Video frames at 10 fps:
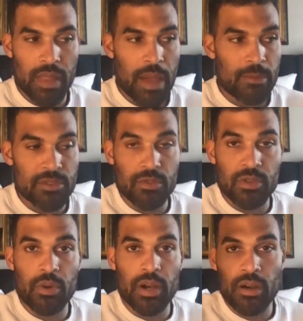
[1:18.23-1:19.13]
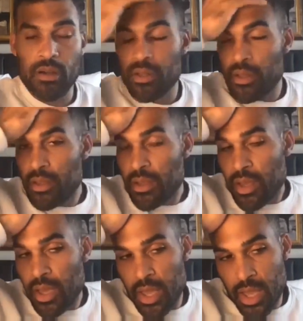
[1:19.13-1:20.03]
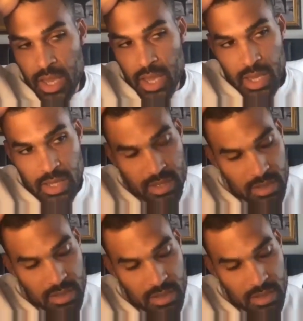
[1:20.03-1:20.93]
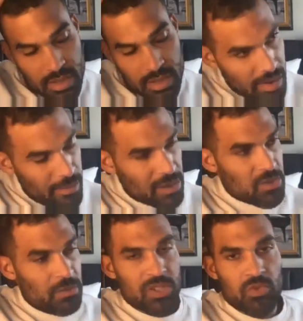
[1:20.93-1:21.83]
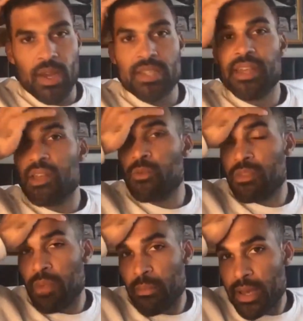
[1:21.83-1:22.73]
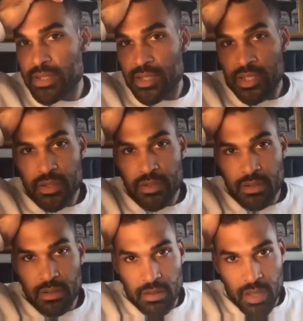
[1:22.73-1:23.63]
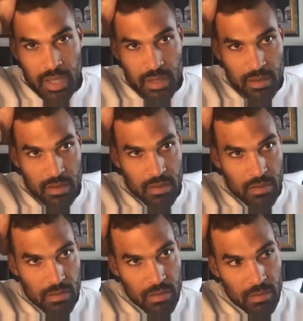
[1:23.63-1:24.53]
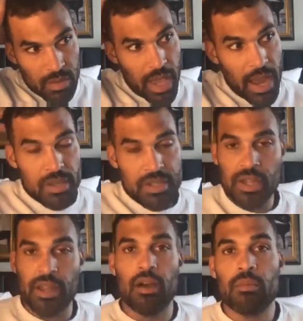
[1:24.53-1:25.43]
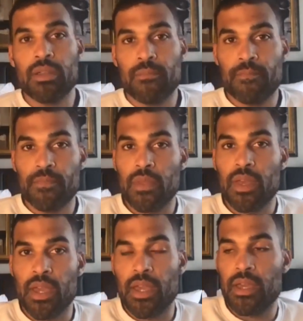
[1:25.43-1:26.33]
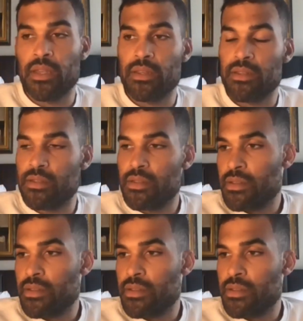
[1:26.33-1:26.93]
that was doing well. And everybody was, was resonating with my message, like with the astronaut helmet. And